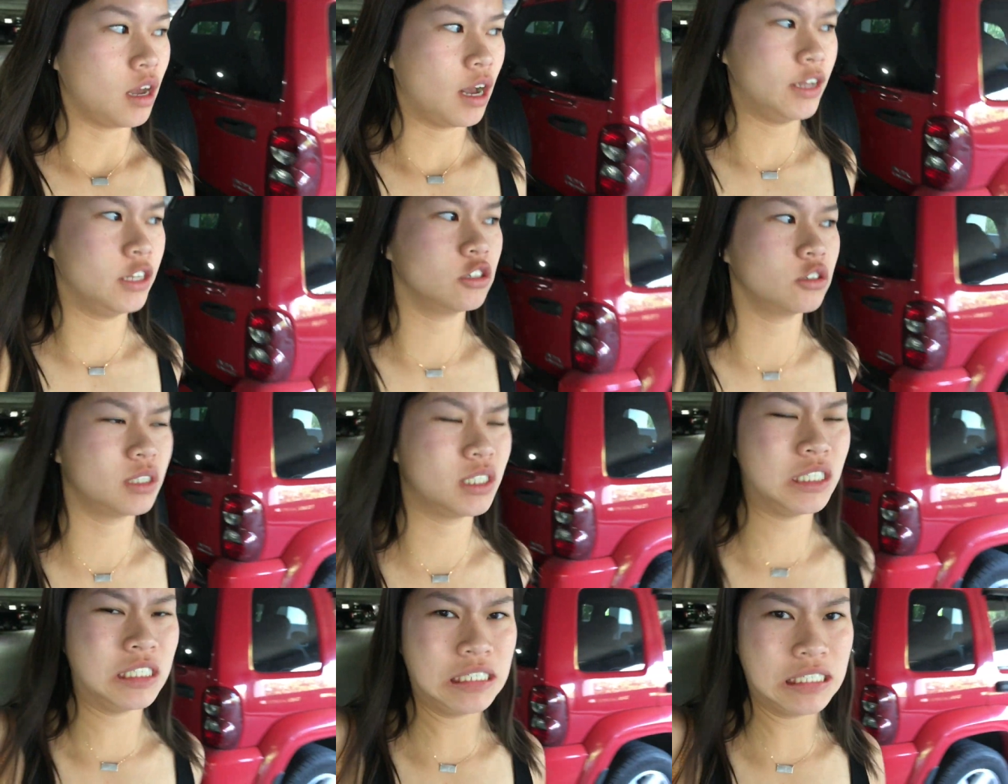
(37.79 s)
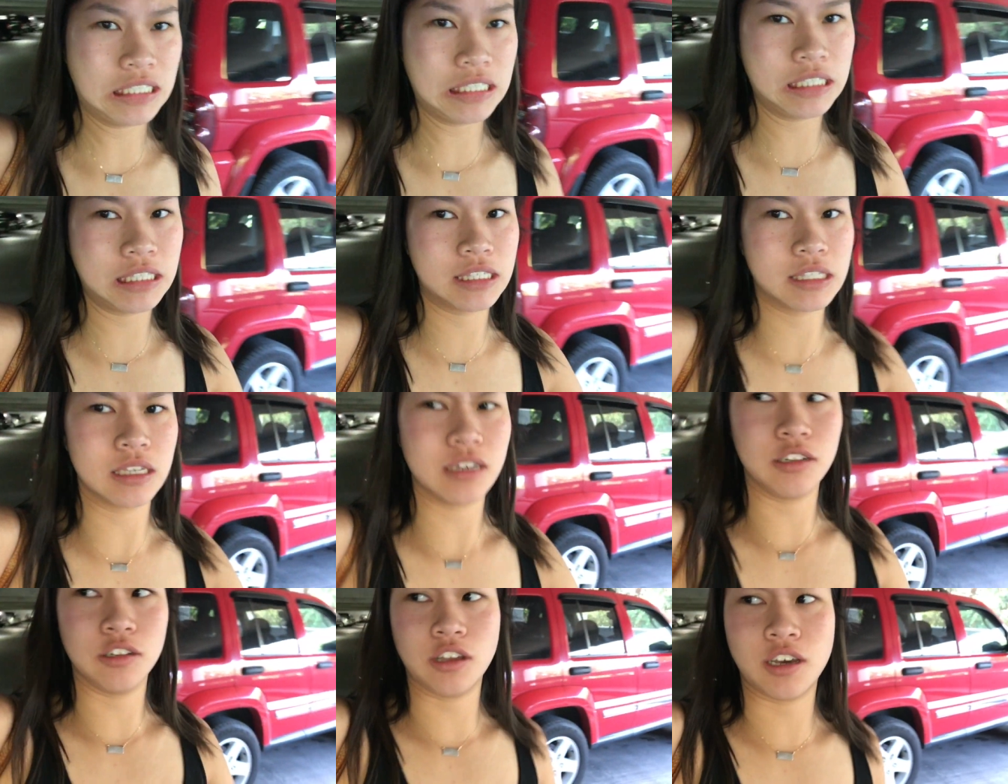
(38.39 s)
I know he
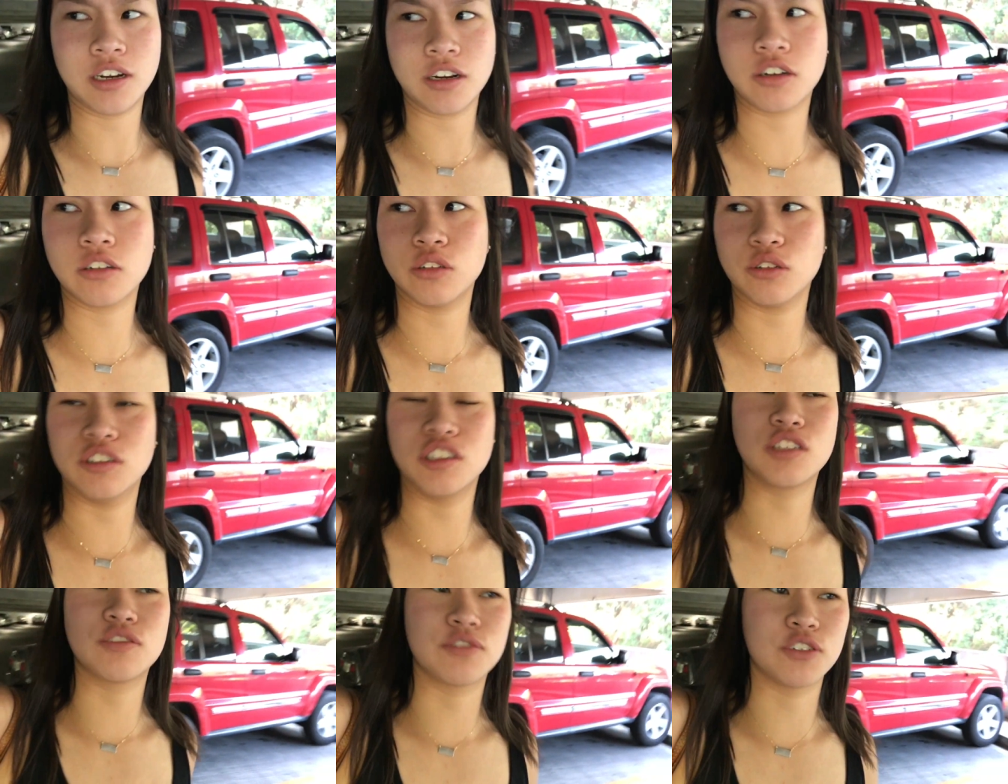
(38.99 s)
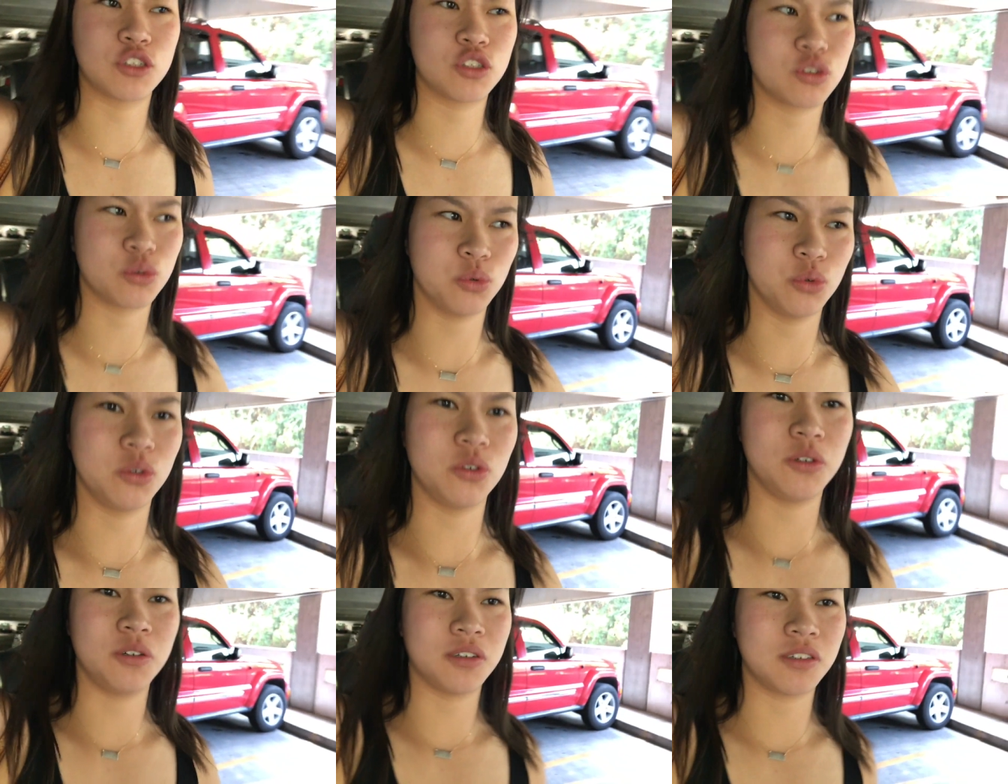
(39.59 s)
needs a lot of clothes for
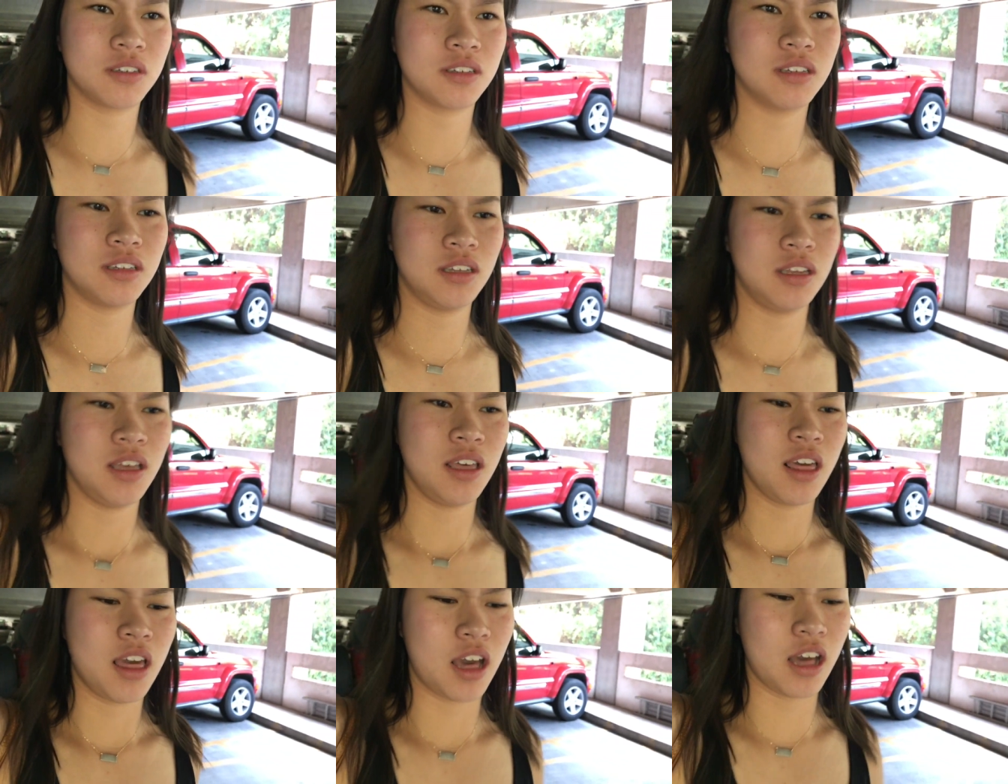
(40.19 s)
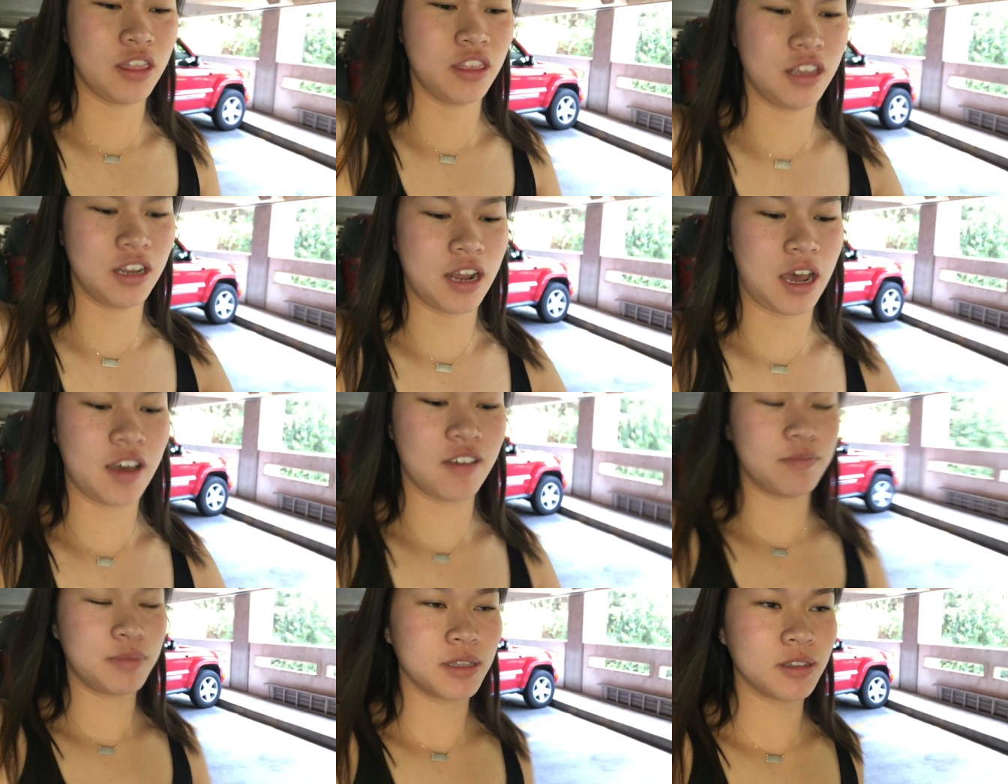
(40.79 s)
school, and then
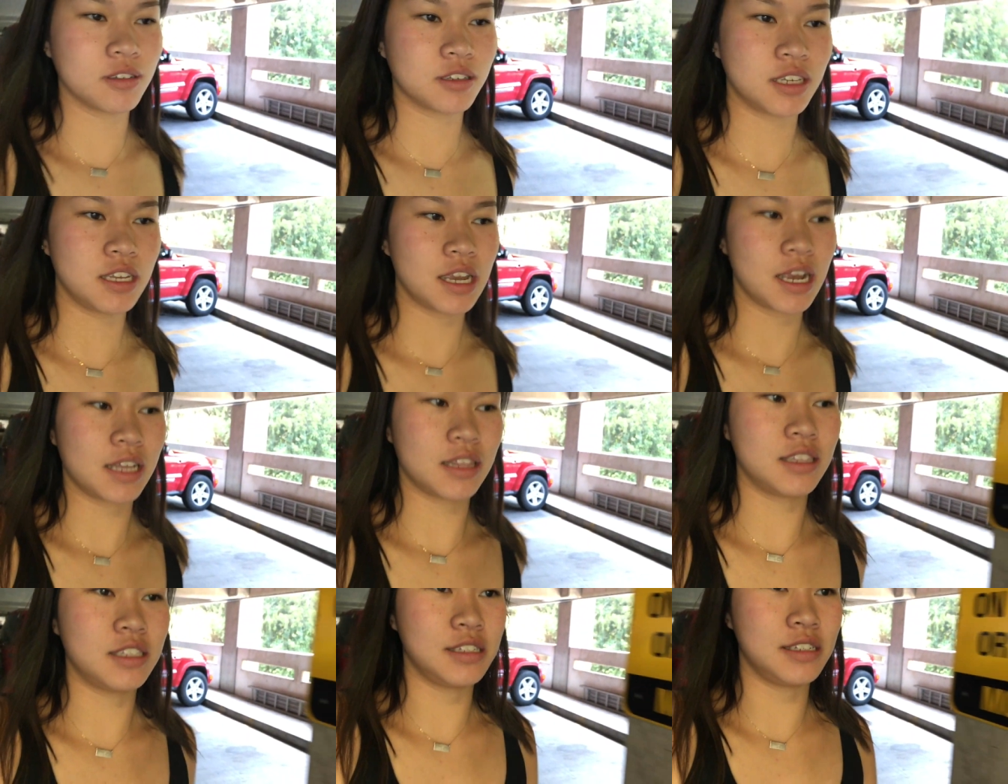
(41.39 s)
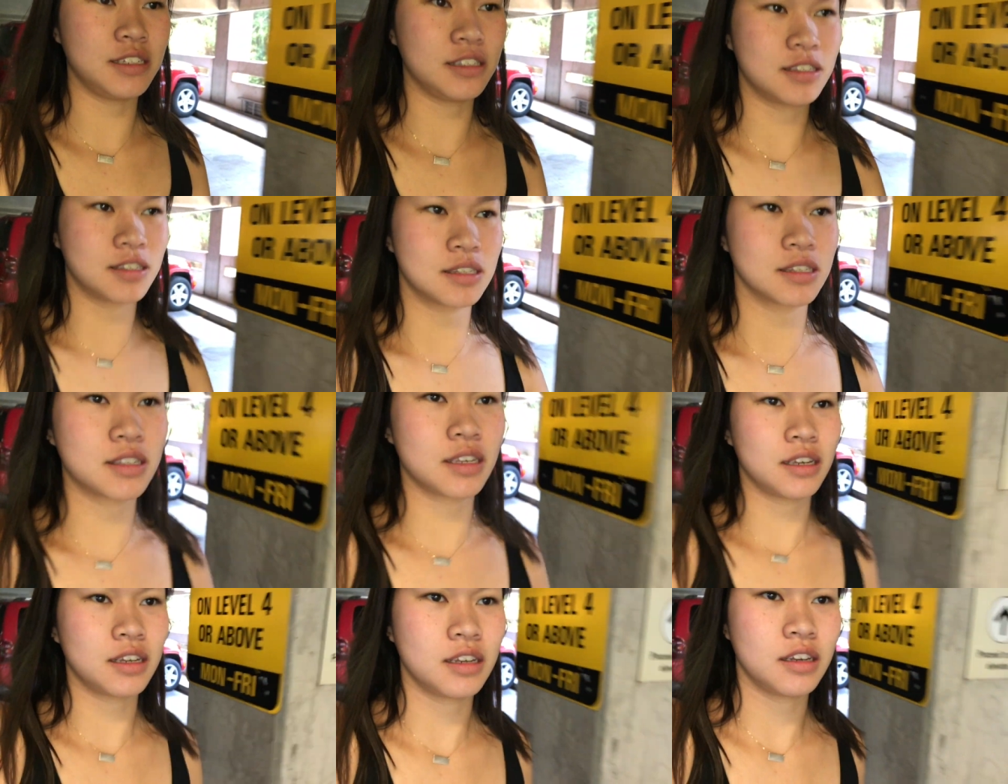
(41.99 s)
I've been looking at
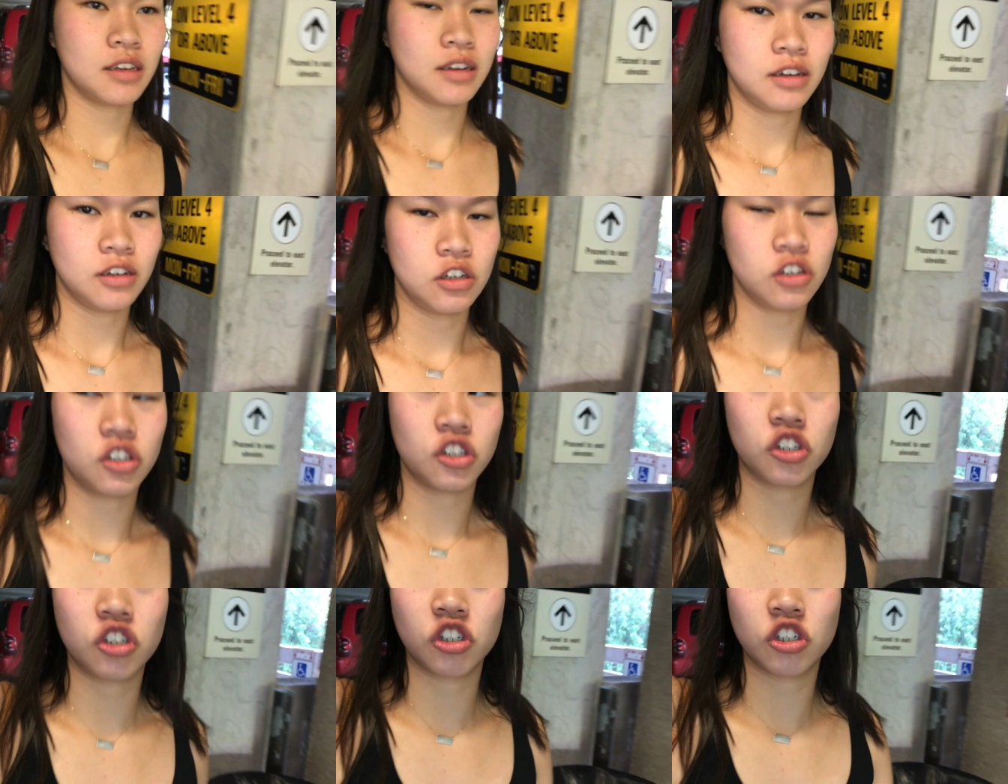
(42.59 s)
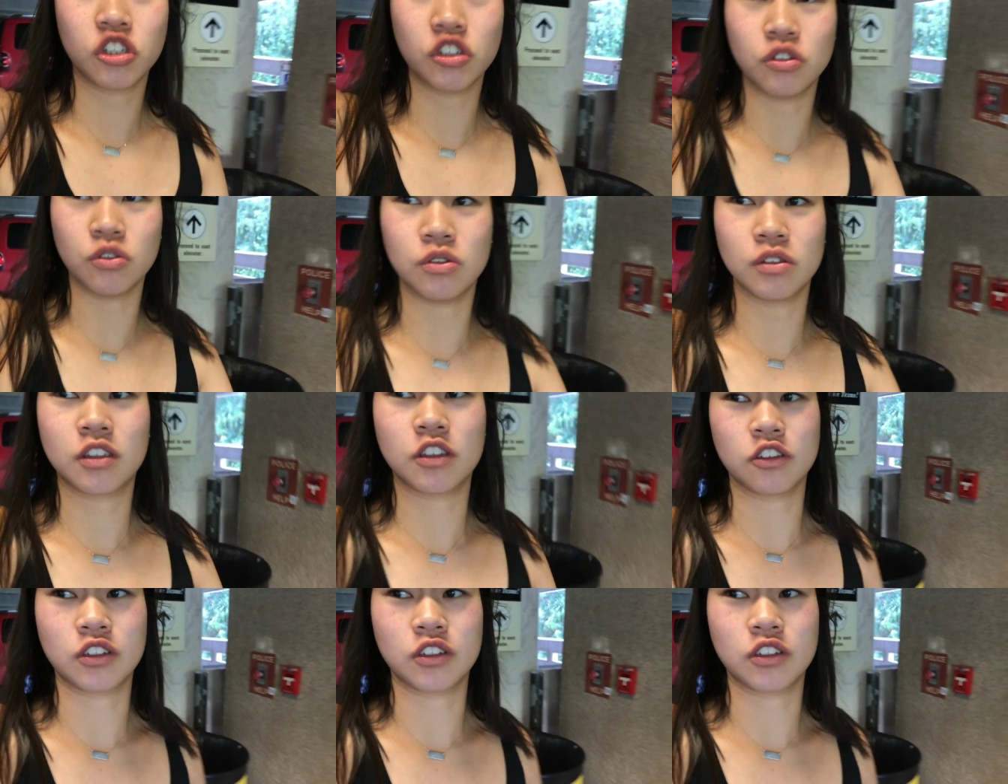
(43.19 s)
these shoes.